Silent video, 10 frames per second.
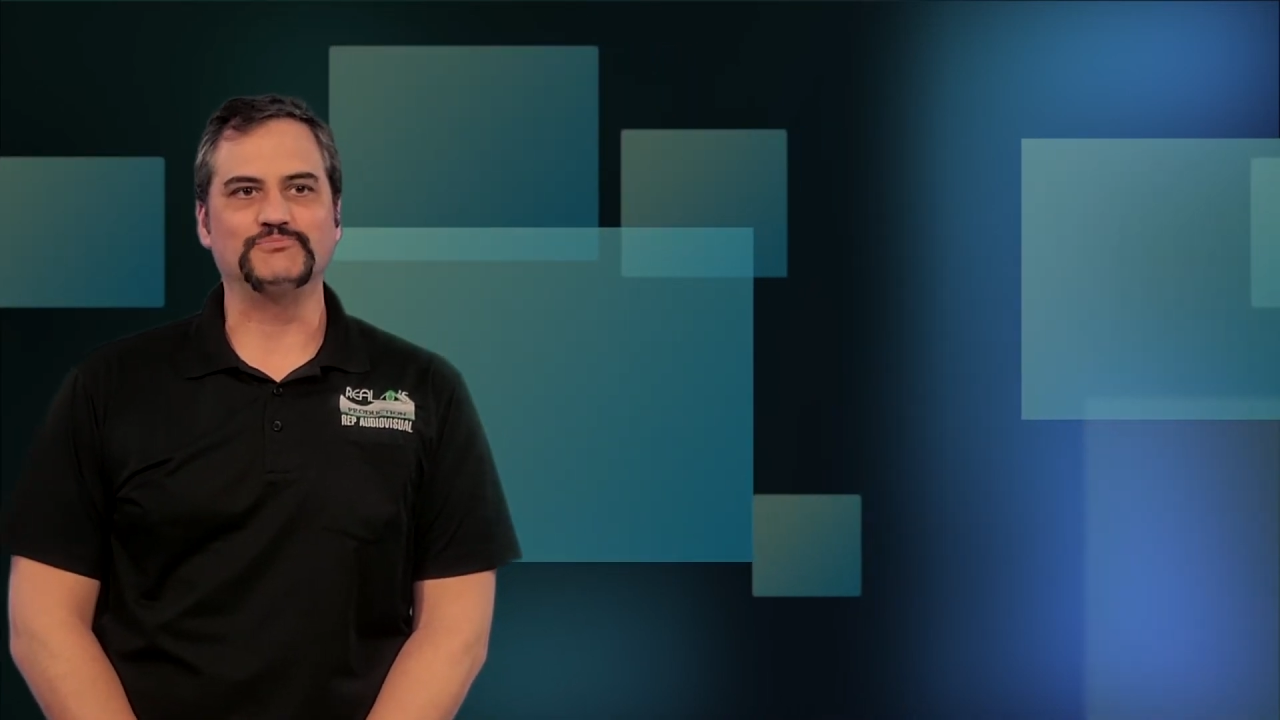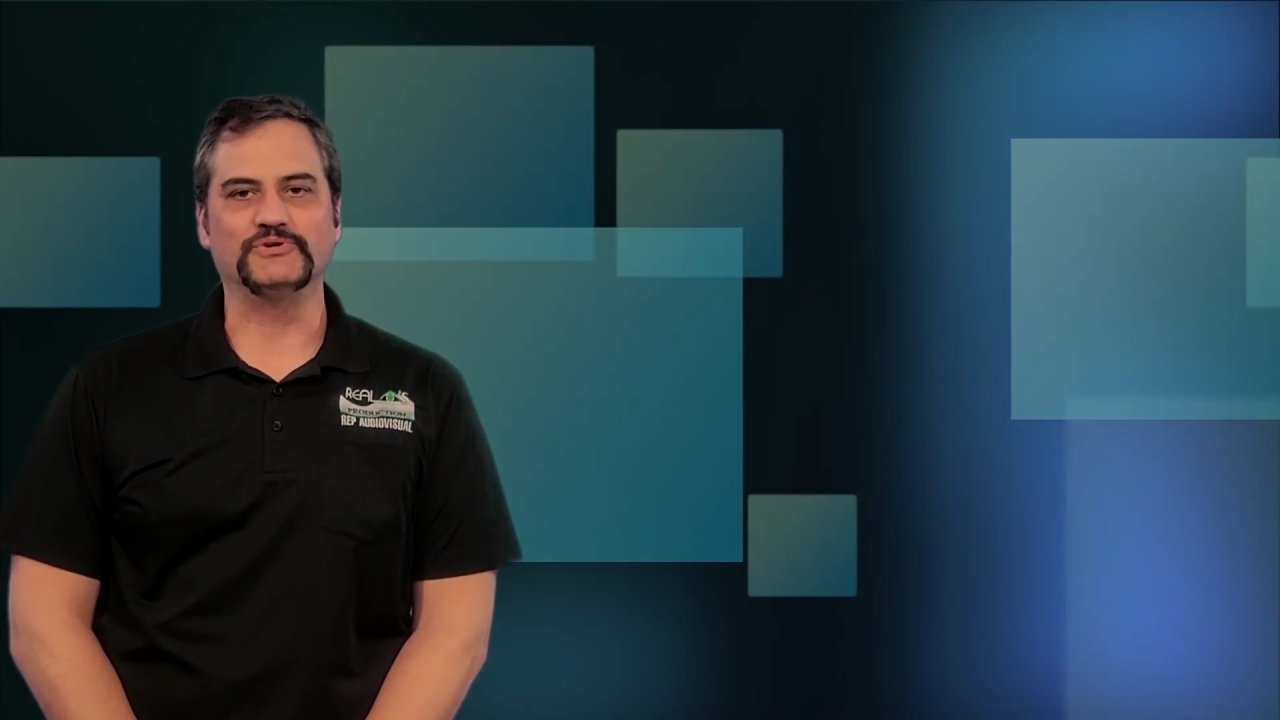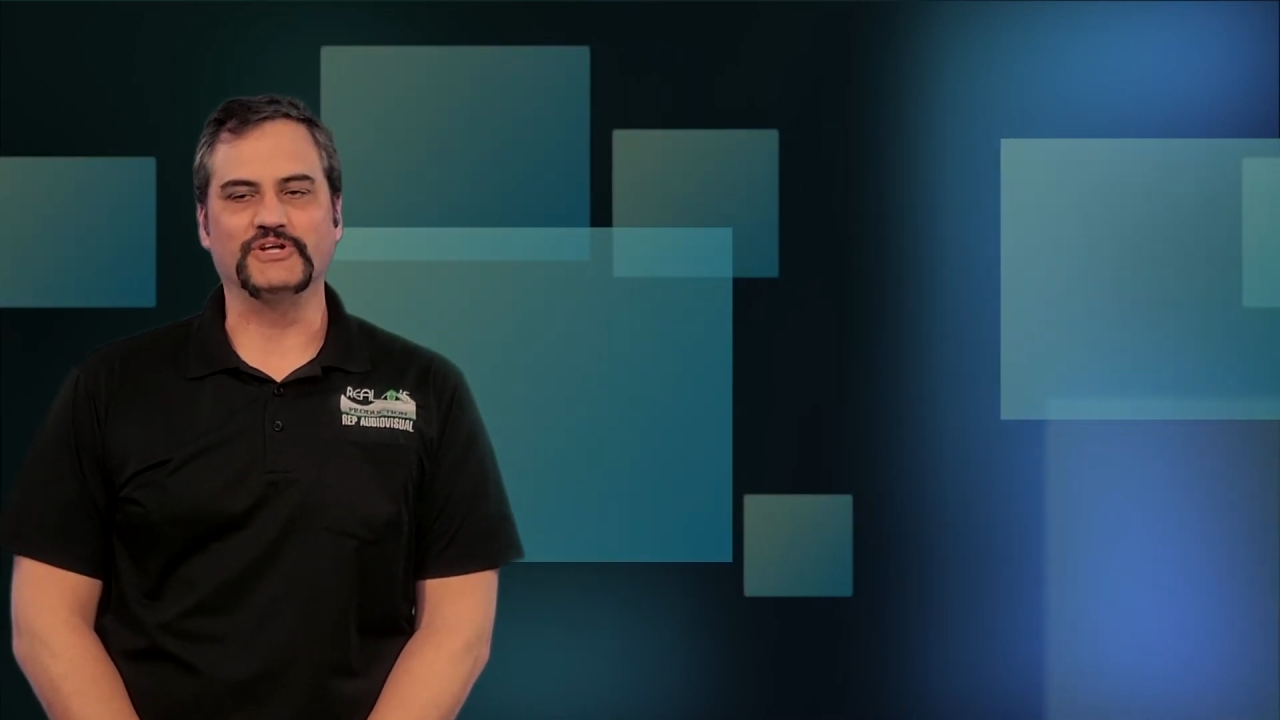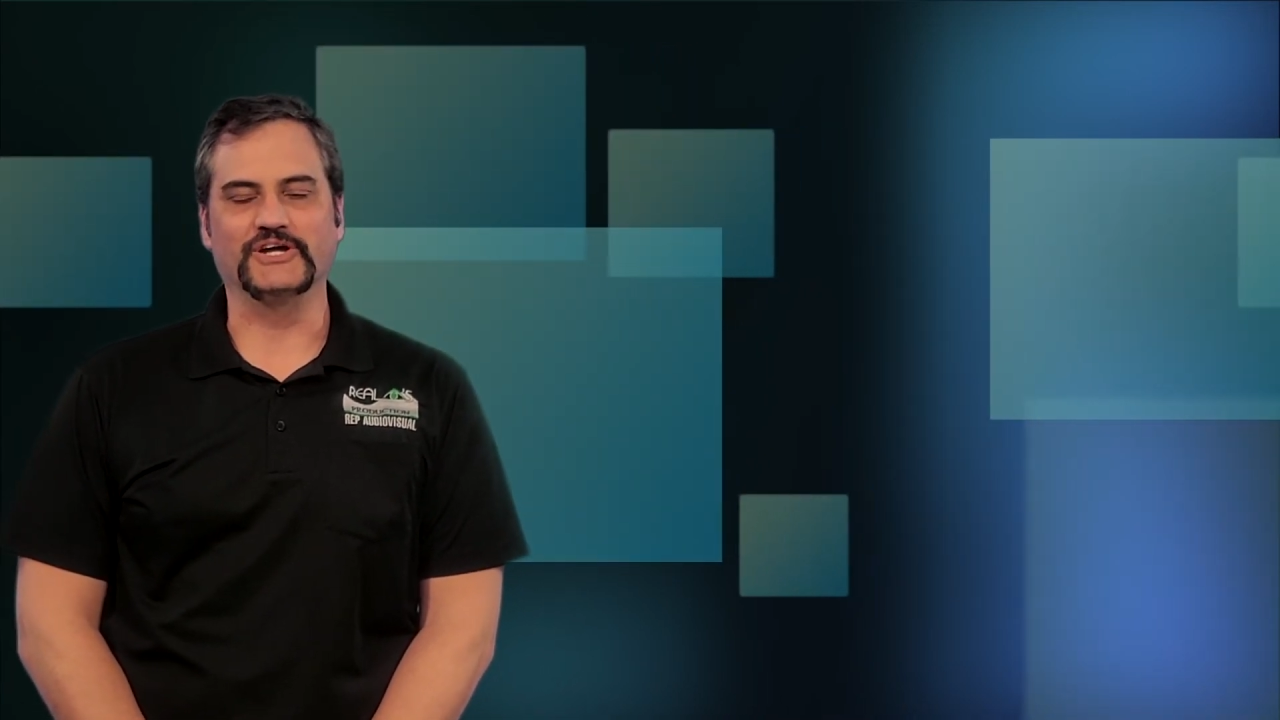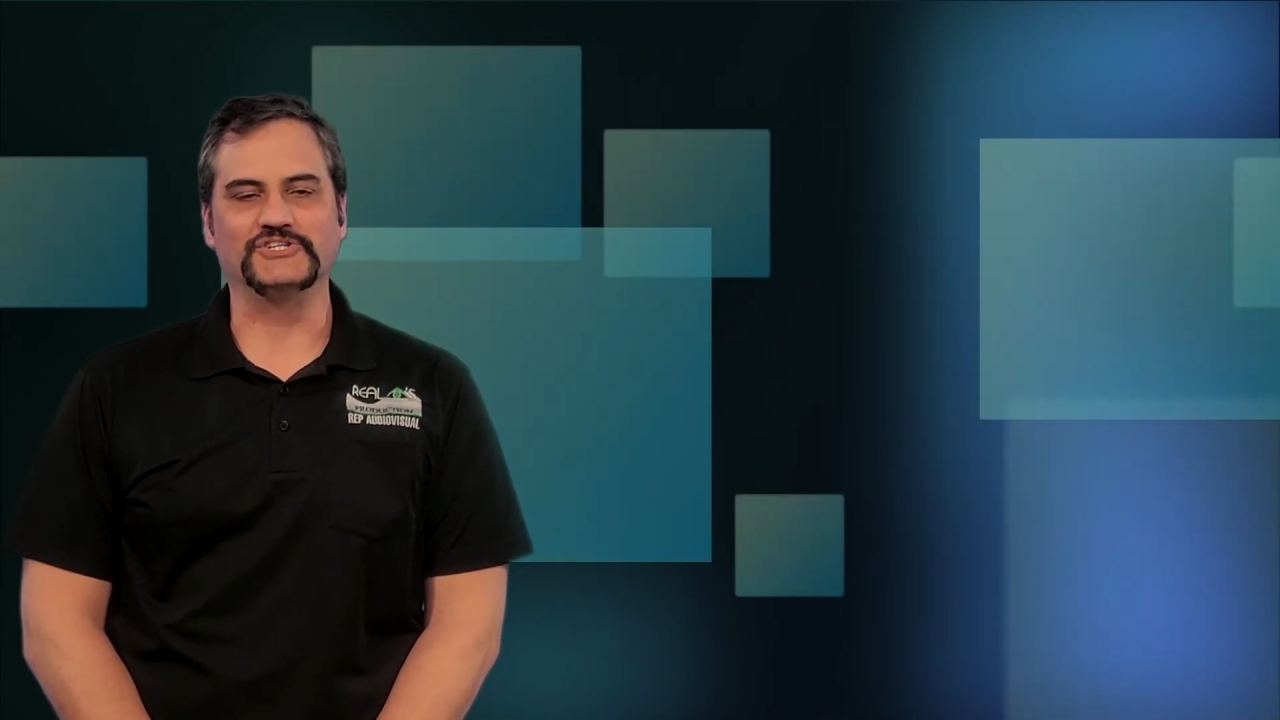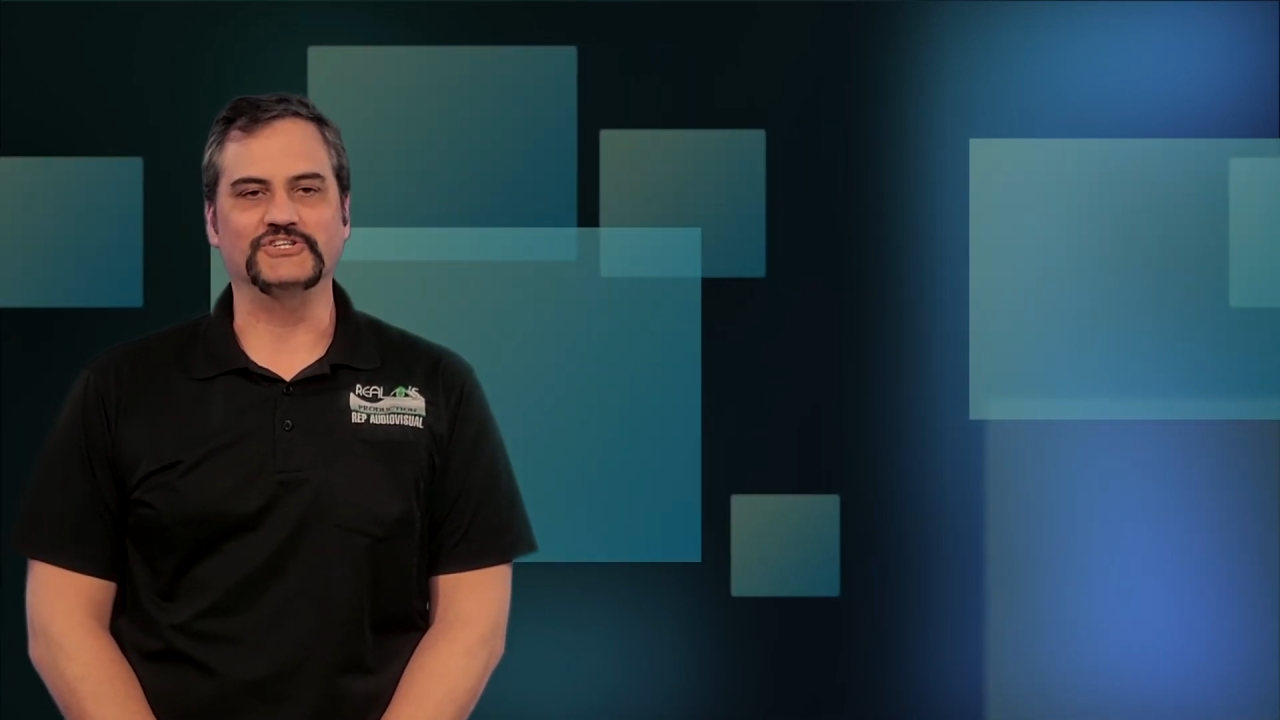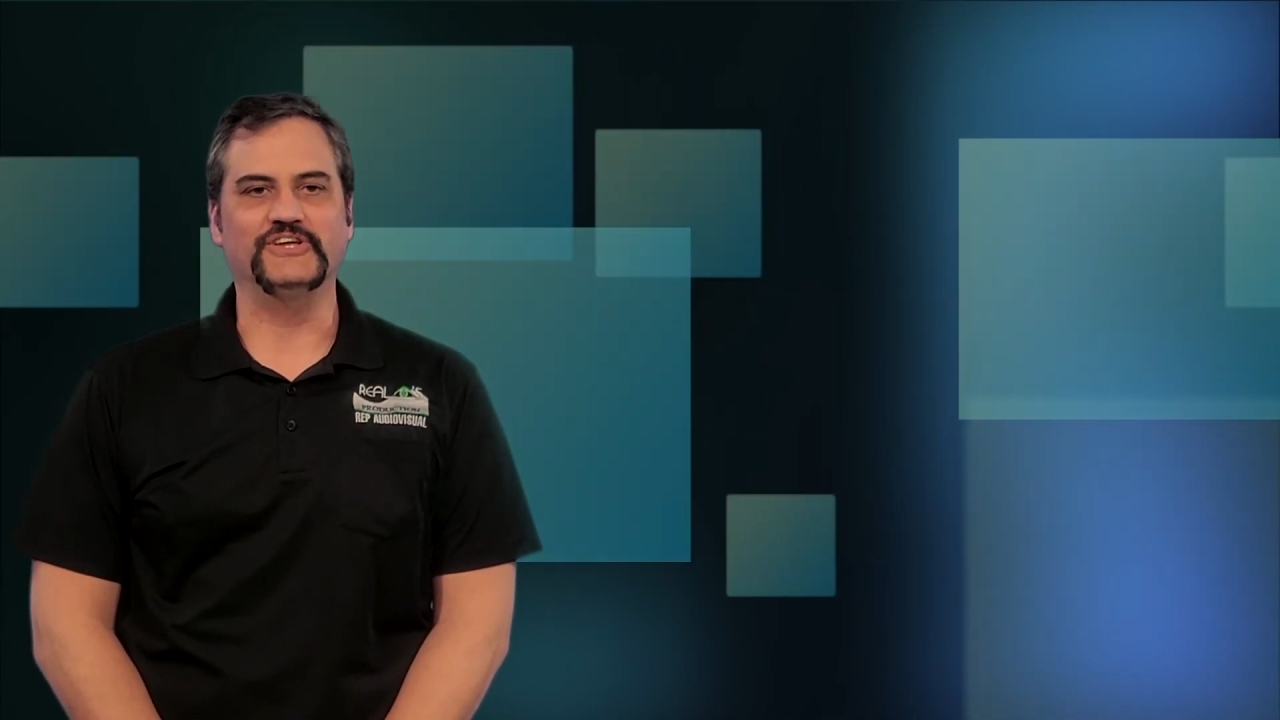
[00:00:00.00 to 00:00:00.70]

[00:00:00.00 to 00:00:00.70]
production